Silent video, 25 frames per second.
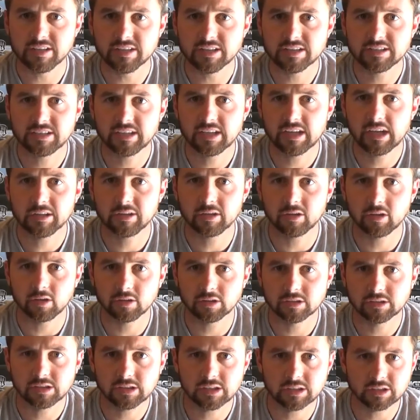They stay out there
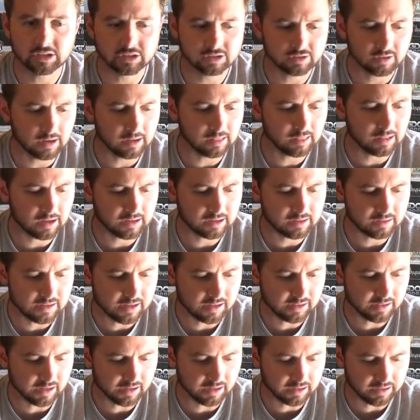all season, so I'd like to
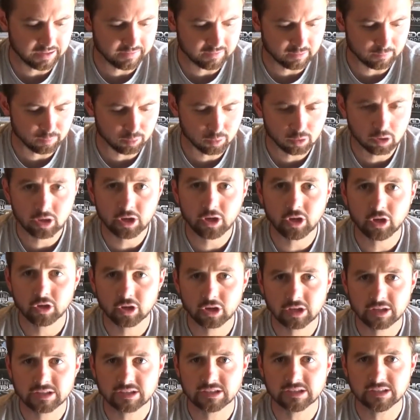think that I could give a pretty
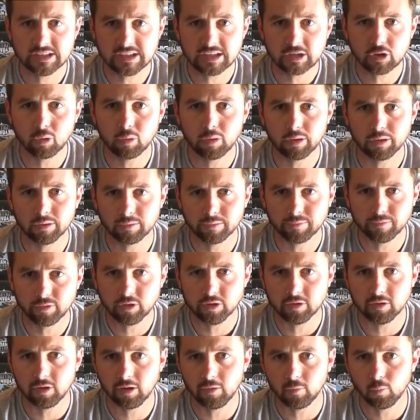good decoy
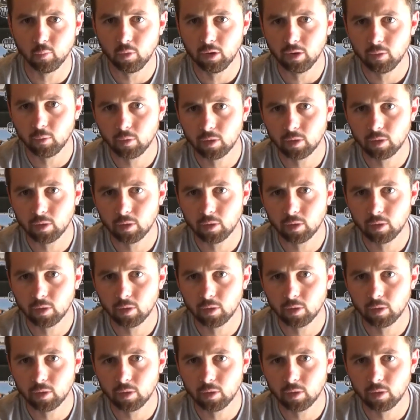review on what